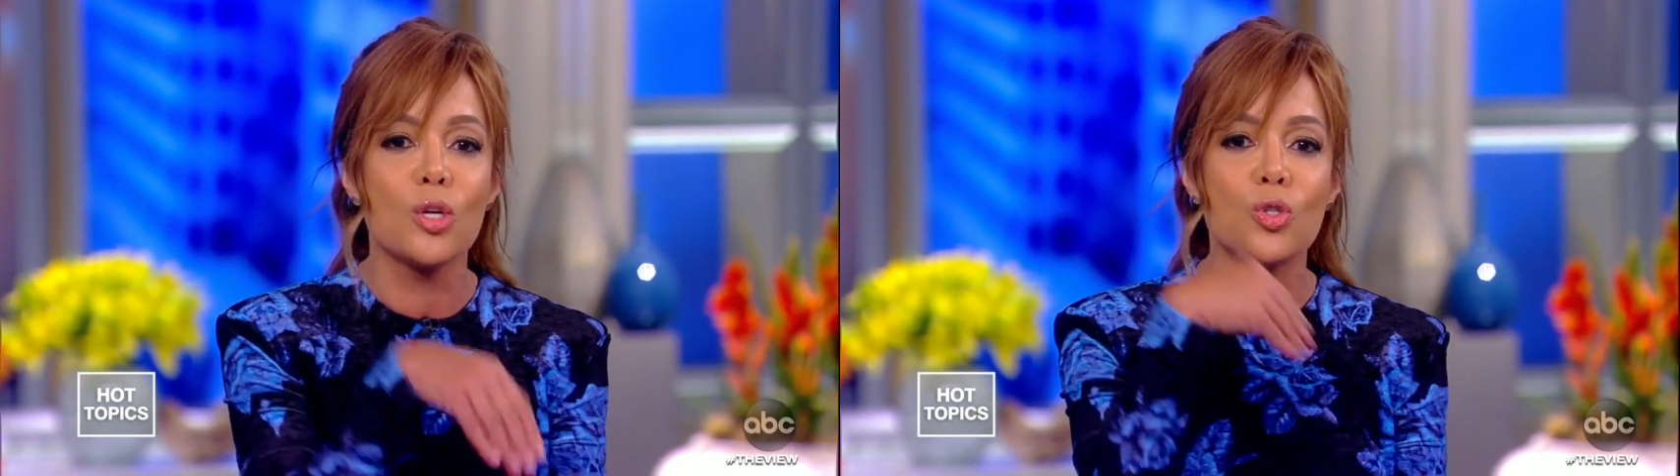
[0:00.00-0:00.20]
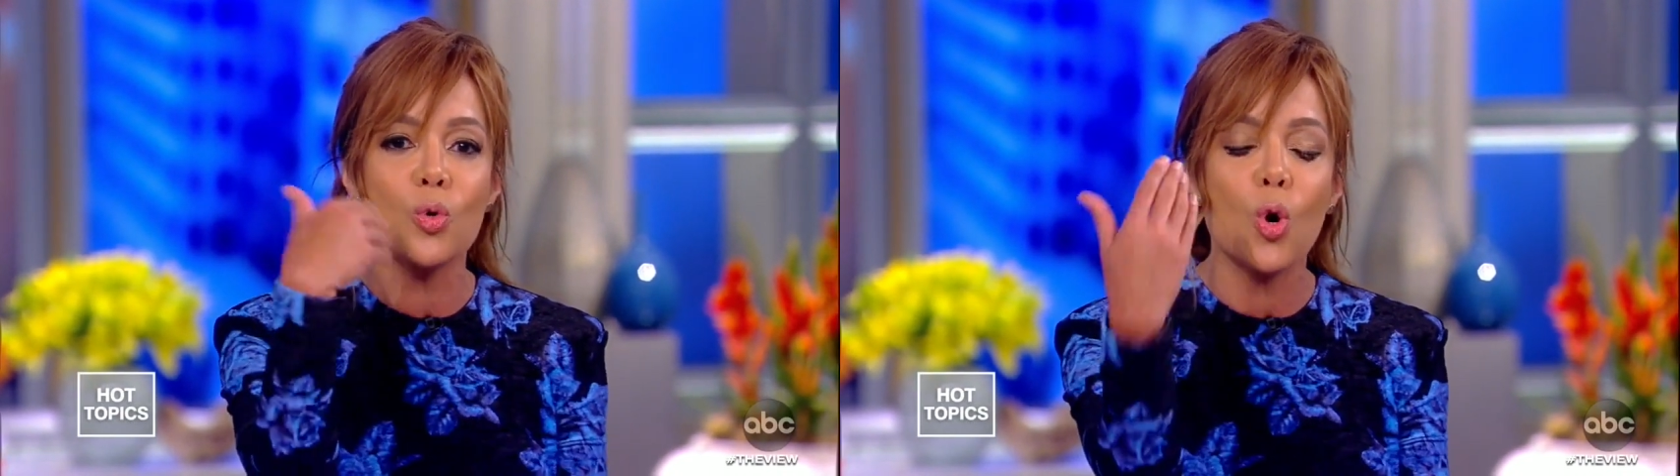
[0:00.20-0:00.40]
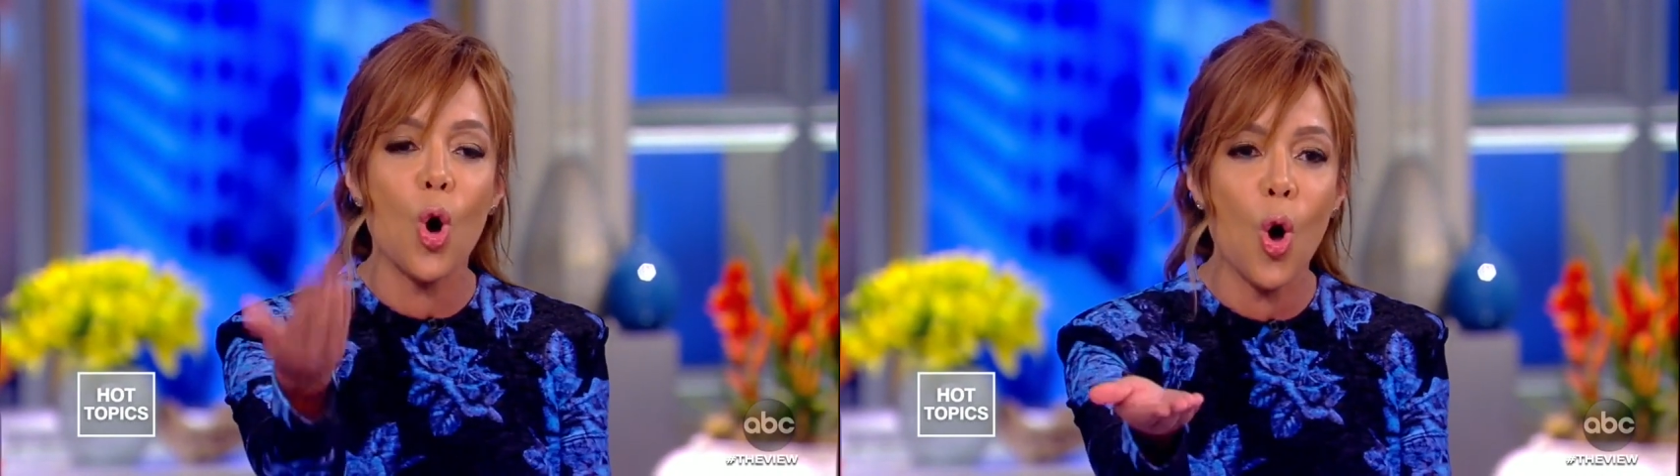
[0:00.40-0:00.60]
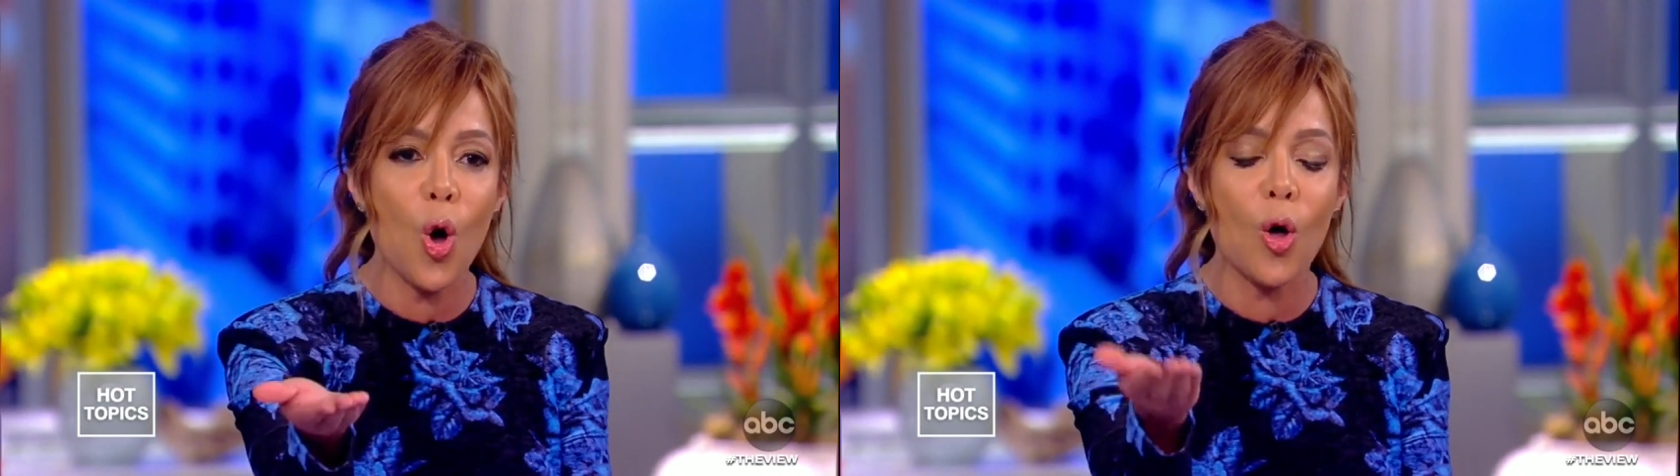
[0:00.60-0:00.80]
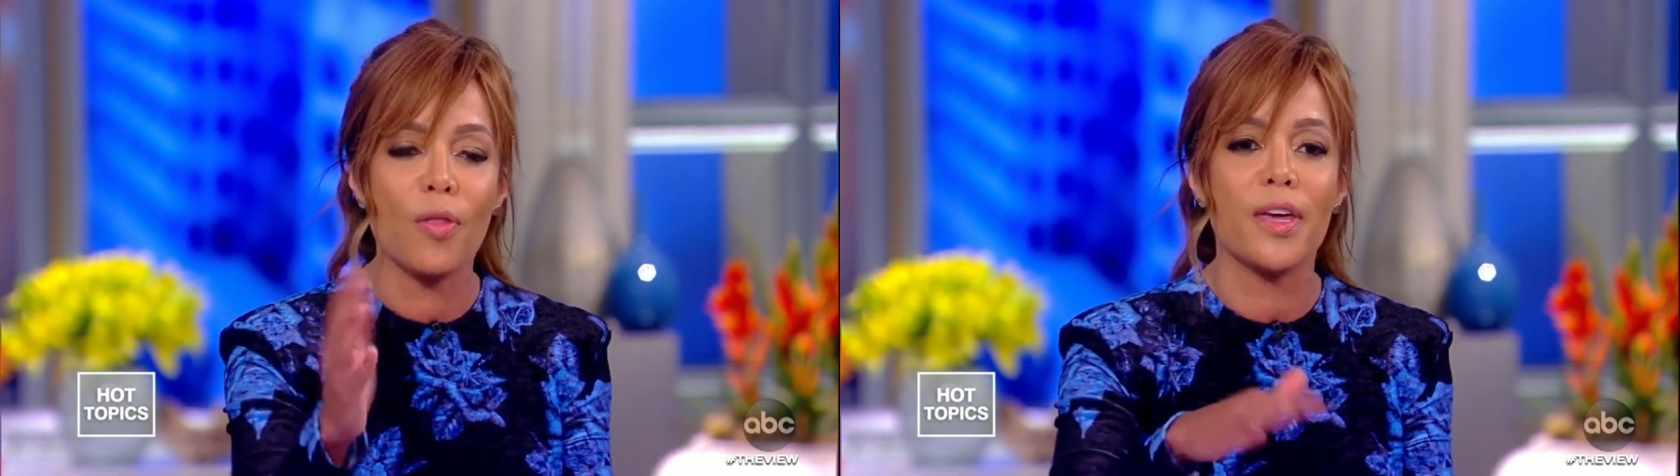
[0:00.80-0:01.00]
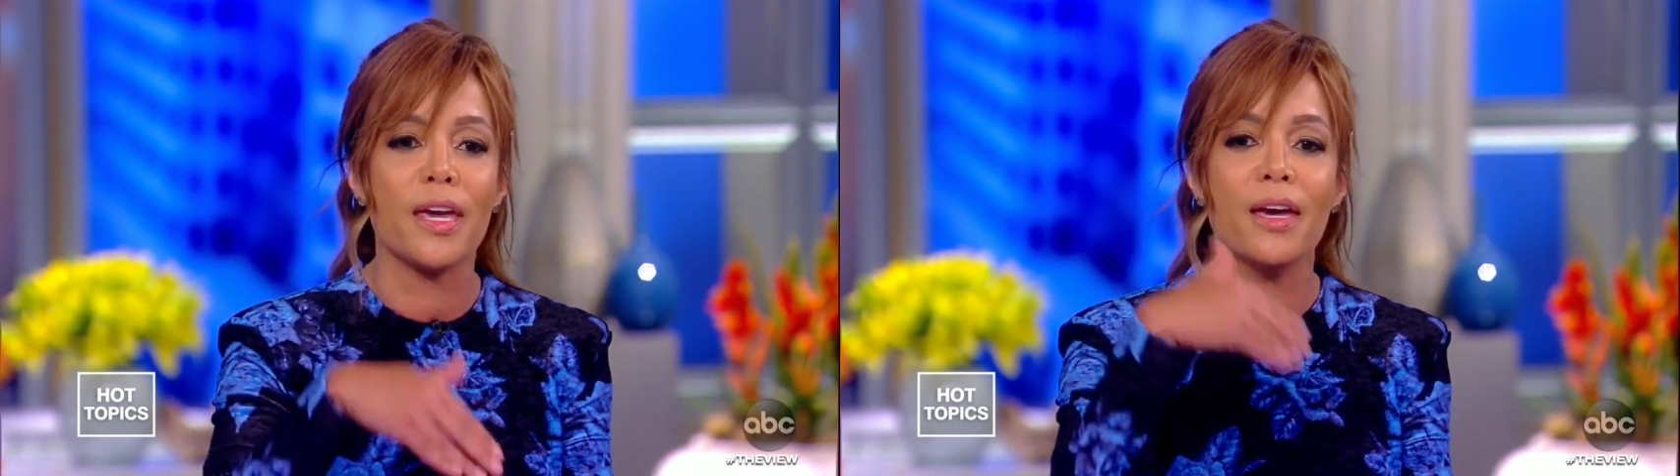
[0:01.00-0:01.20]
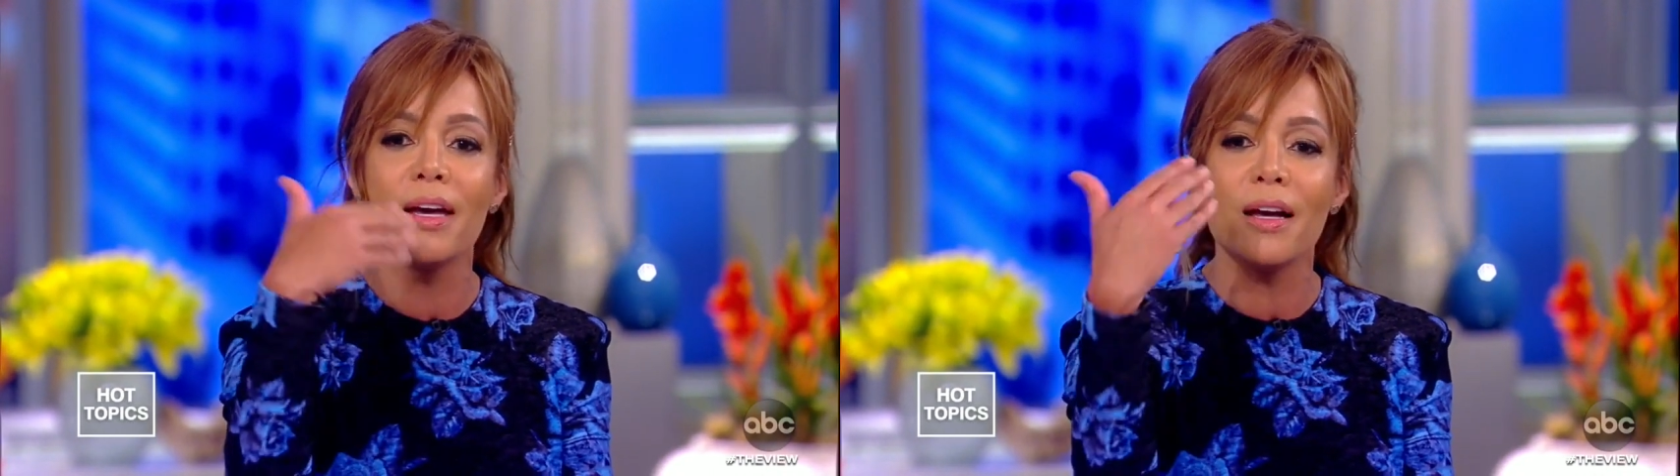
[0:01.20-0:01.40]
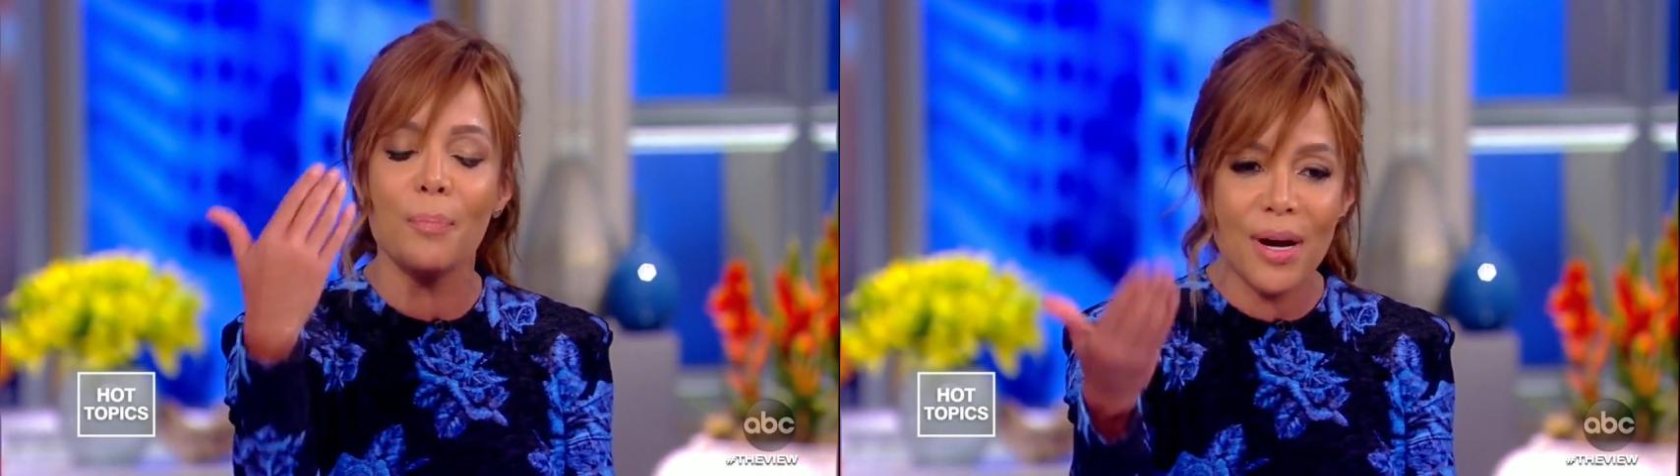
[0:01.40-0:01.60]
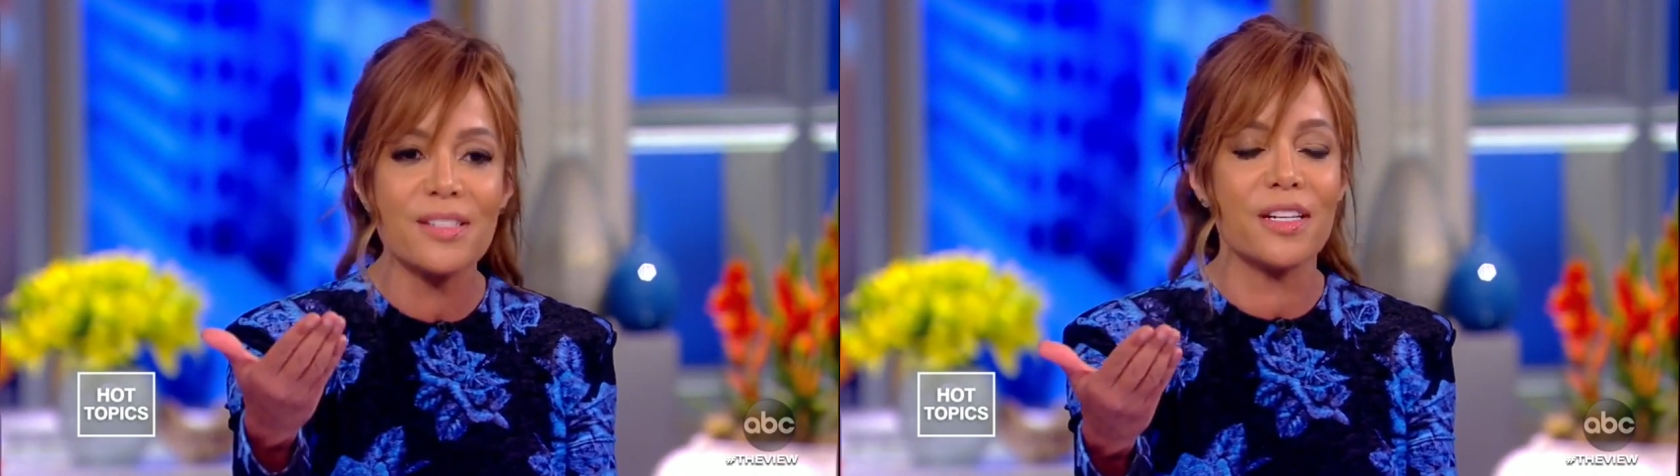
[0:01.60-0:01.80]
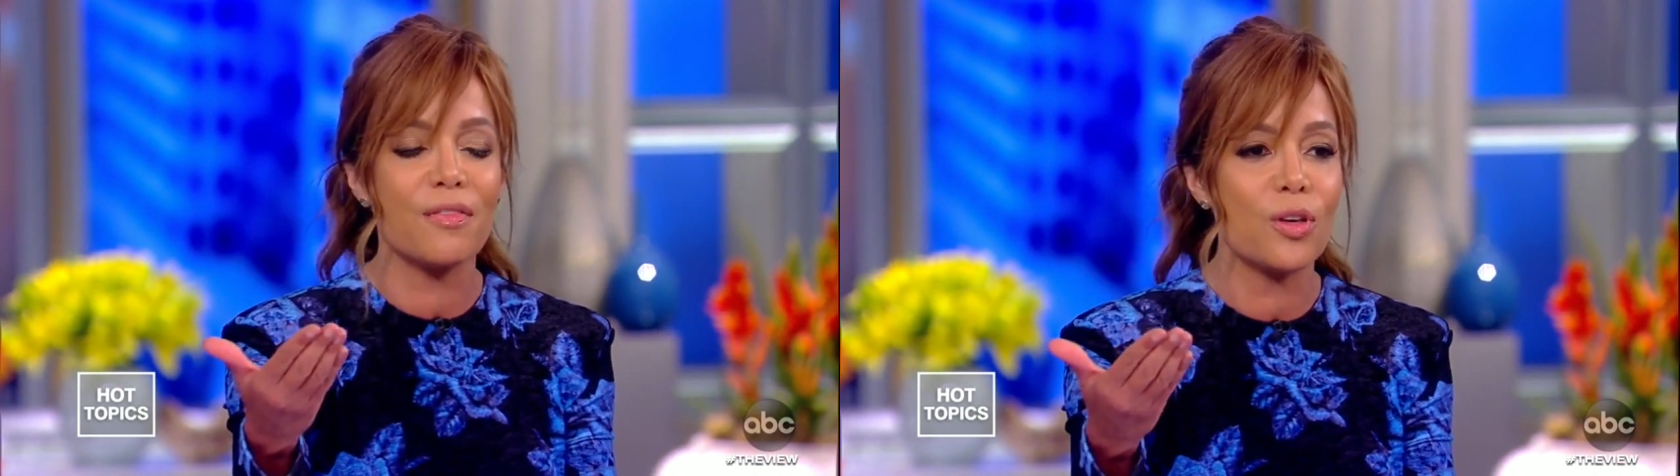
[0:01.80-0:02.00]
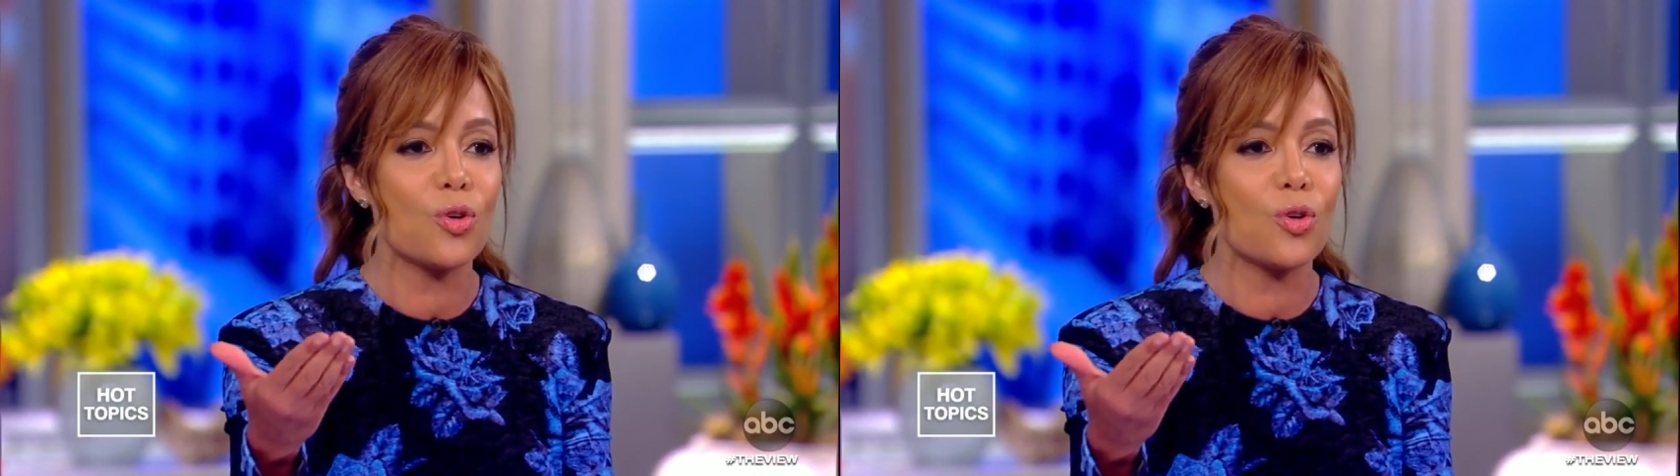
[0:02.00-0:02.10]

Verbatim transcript: to call the President of the